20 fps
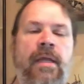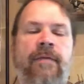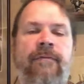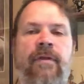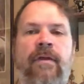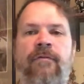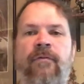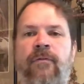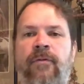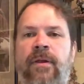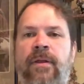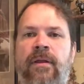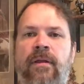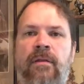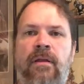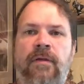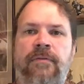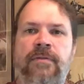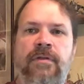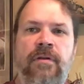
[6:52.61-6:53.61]
If you have a friend
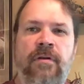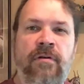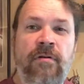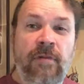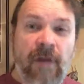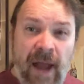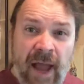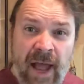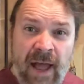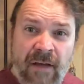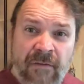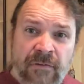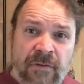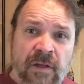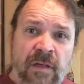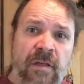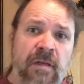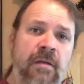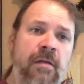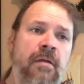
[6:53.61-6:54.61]
that loves to craft,